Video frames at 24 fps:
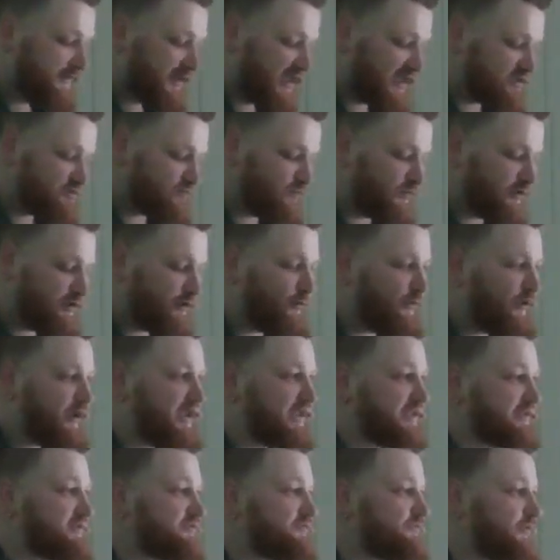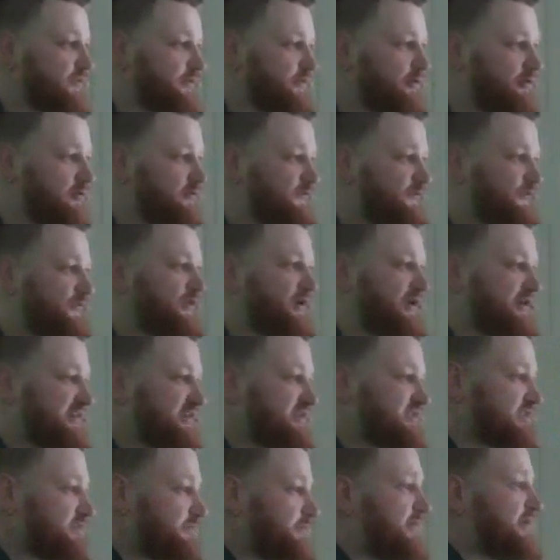as we wait with hopeful
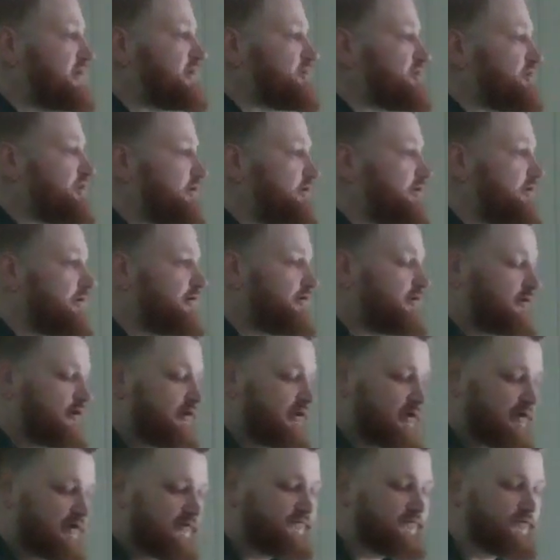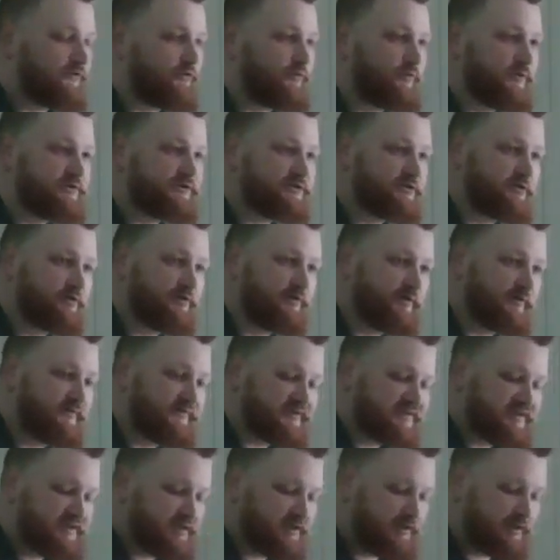anticipation for the return of
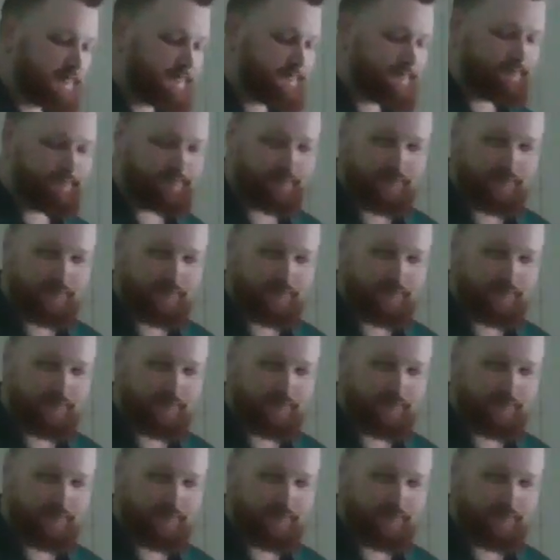the King.